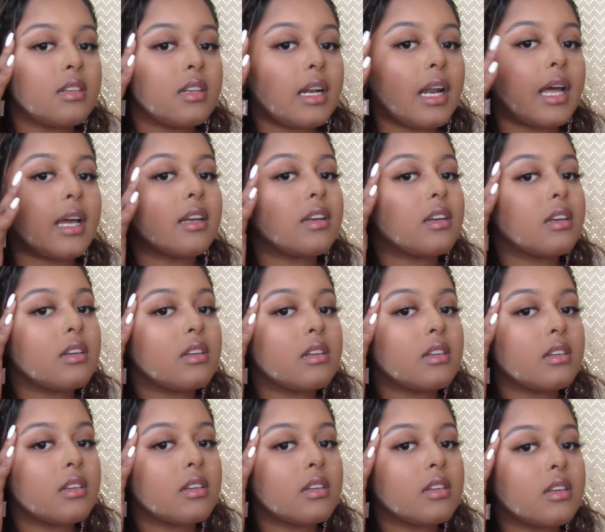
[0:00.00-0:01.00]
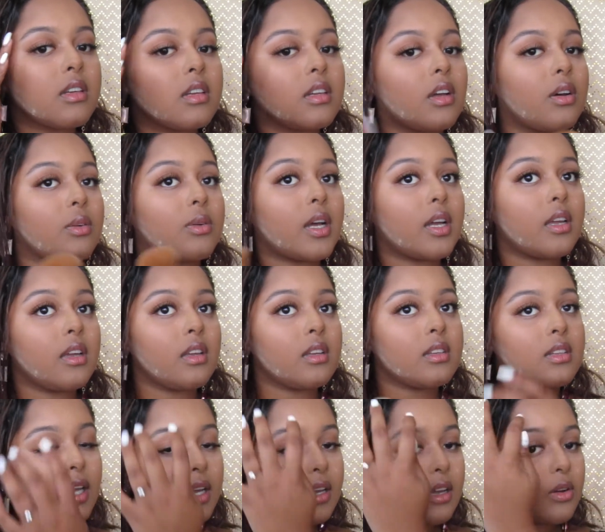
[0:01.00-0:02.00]
like, okay,
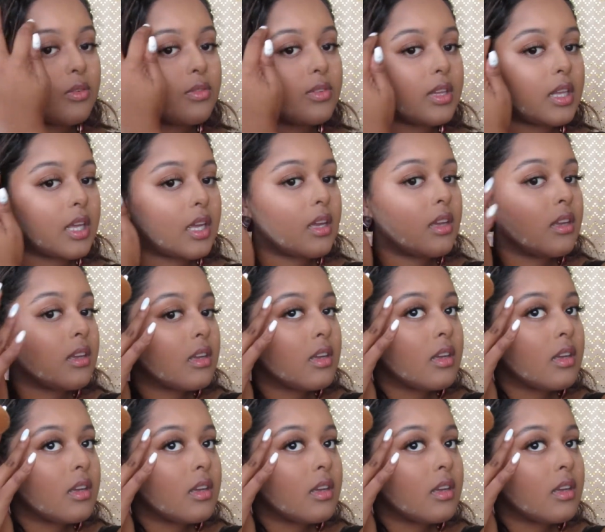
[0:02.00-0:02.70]
like over there.